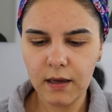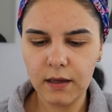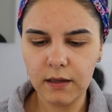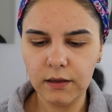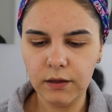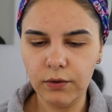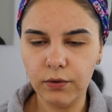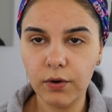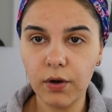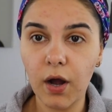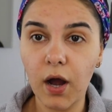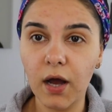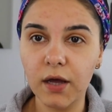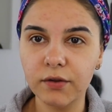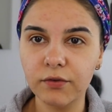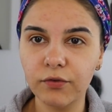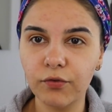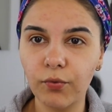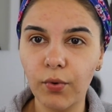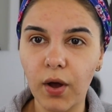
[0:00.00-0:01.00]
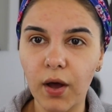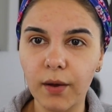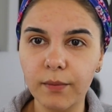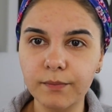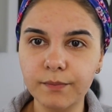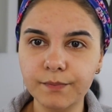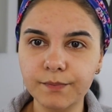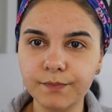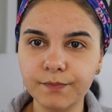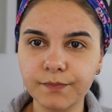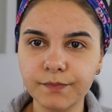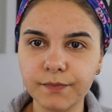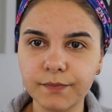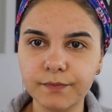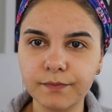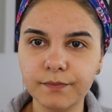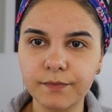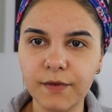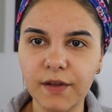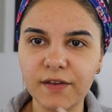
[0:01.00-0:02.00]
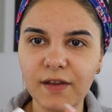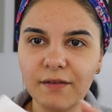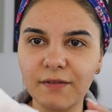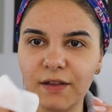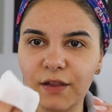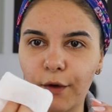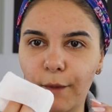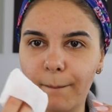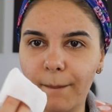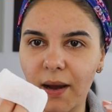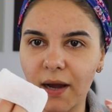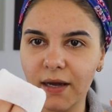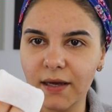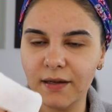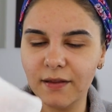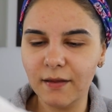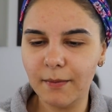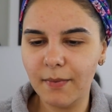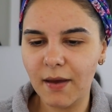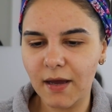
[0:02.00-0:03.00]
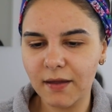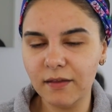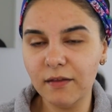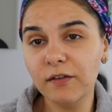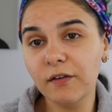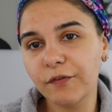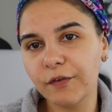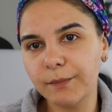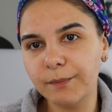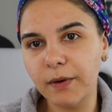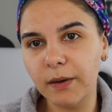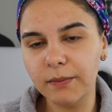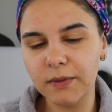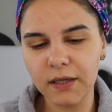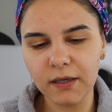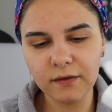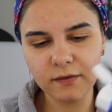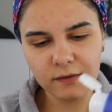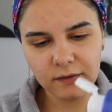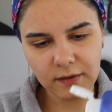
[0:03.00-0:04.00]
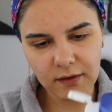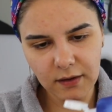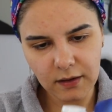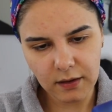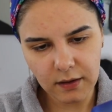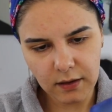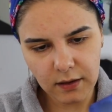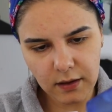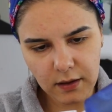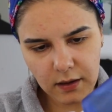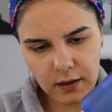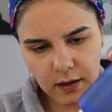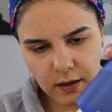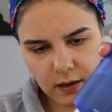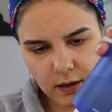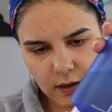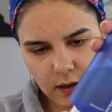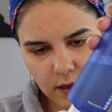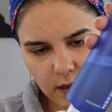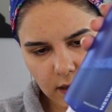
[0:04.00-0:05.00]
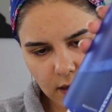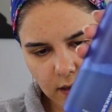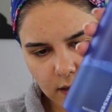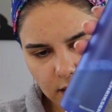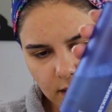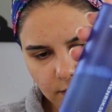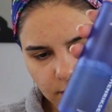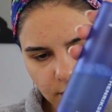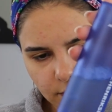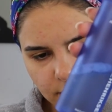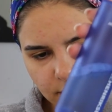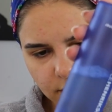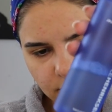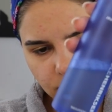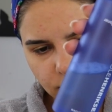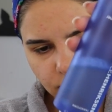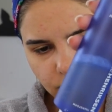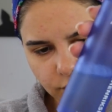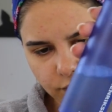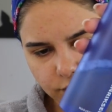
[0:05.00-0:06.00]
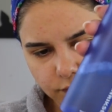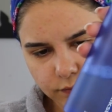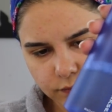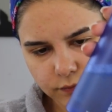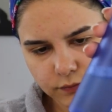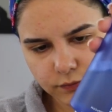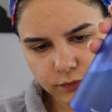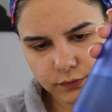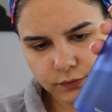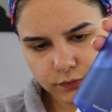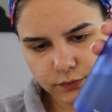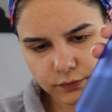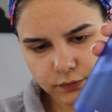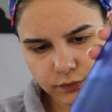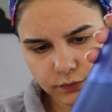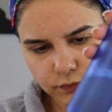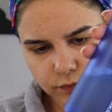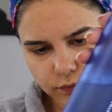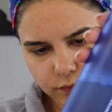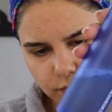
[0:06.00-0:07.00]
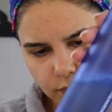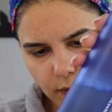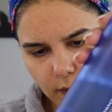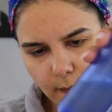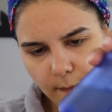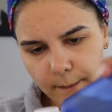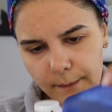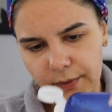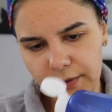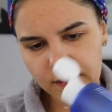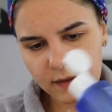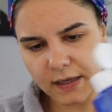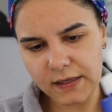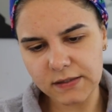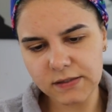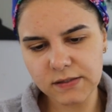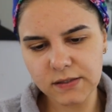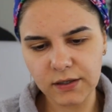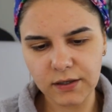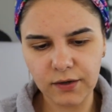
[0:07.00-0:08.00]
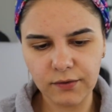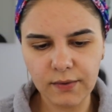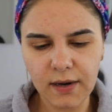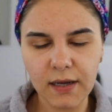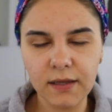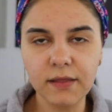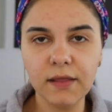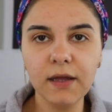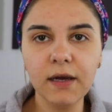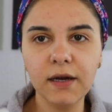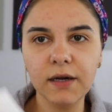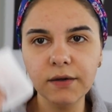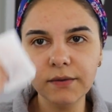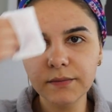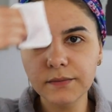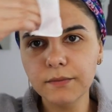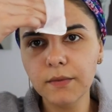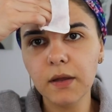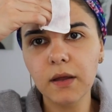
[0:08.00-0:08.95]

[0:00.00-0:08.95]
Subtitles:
a little cotton swab. These have a little pocket in the back. These are from Publix. And I'm going to put that sucker right there.